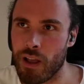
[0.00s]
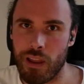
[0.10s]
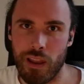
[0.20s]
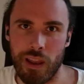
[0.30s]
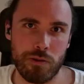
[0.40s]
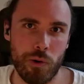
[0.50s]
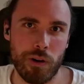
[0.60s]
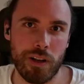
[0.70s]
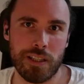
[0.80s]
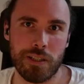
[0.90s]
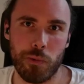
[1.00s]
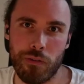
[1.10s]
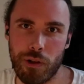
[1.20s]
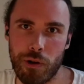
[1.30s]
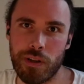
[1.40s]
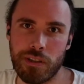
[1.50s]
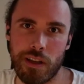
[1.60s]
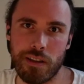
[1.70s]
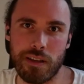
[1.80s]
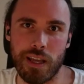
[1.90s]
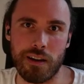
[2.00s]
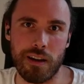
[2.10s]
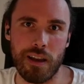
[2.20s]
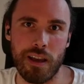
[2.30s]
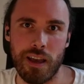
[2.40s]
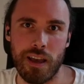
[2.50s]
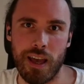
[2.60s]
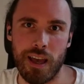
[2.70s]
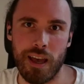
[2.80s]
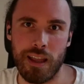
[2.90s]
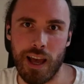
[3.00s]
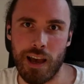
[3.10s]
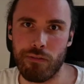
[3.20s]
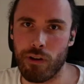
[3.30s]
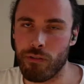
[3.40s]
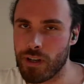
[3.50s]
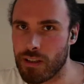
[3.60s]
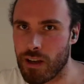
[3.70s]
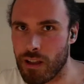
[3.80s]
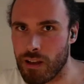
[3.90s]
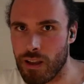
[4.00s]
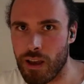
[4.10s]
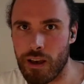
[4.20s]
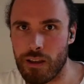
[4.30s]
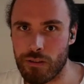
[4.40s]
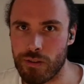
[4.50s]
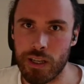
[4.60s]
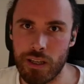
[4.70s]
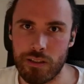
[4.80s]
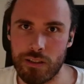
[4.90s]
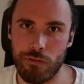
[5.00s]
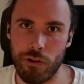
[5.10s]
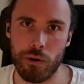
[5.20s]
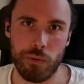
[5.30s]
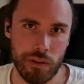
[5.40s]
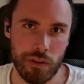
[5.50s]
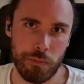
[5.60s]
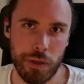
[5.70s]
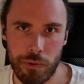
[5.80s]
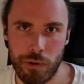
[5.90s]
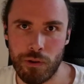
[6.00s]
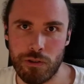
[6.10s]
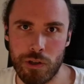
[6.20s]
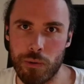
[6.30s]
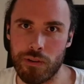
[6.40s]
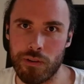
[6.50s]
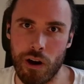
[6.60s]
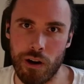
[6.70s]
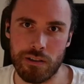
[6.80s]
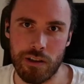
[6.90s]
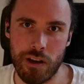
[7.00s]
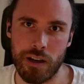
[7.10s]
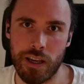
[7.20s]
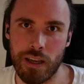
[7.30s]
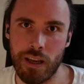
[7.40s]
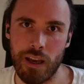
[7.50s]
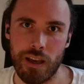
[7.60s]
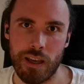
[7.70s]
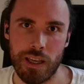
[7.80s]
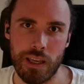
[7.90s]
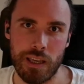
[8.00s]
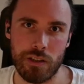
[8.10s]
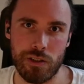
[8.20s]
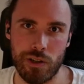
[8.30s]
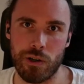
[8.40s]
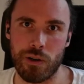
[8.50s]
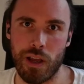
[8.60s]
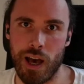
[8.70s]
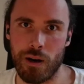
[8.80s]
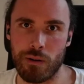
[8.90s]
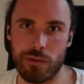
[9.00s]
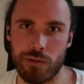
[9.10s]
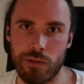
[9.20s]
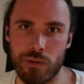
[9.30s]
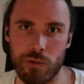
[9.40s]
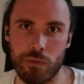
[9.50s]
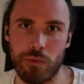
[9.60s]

let's organize a Workflow Wednesday together. And I've already done 3 so far with other people. So with Aryan Sani, he showed how to